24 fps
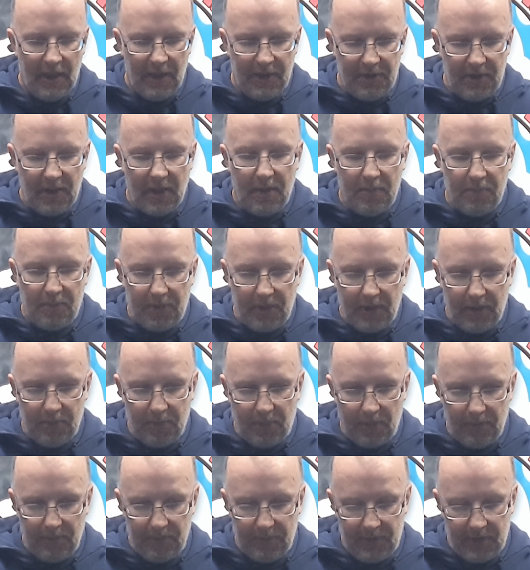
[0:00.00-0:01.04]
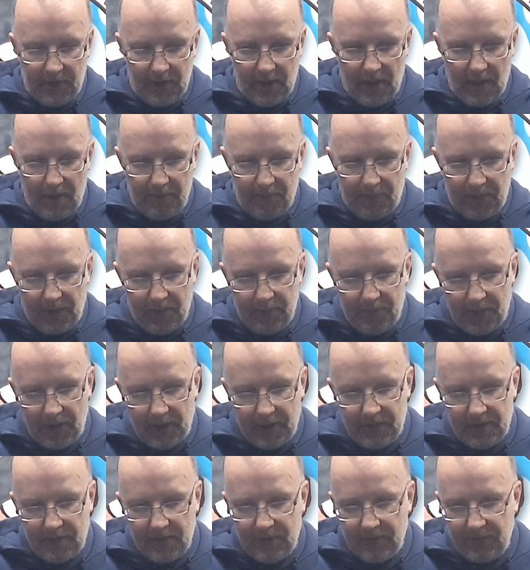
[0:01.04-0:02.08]
GMP
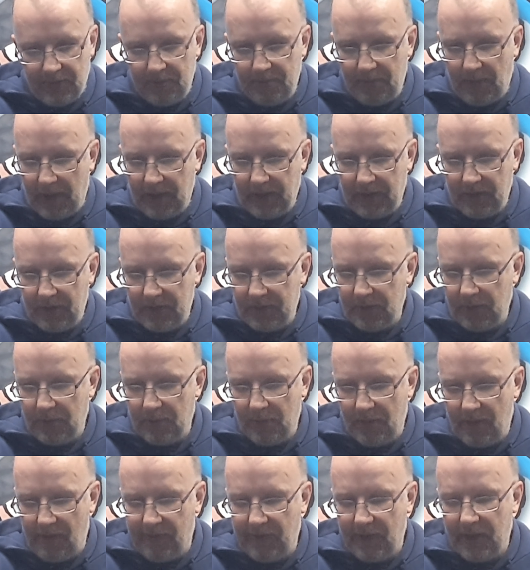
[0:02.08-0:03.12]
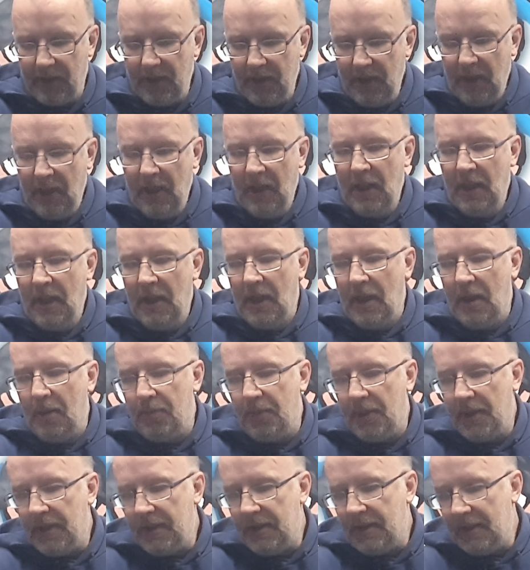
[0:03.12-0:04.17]
braces from Banggood or wherever,
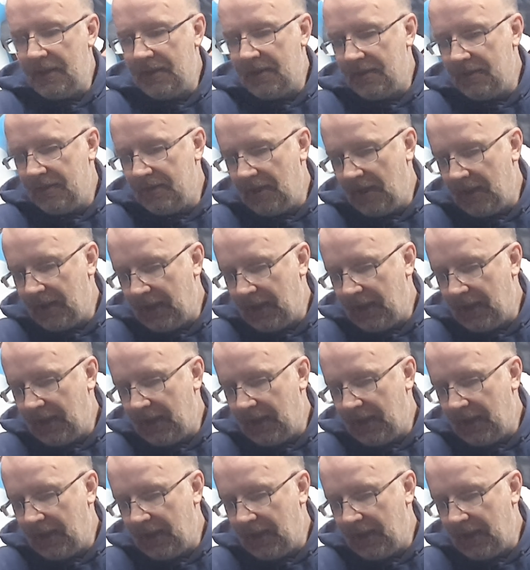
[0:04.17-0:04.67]
pretty decent.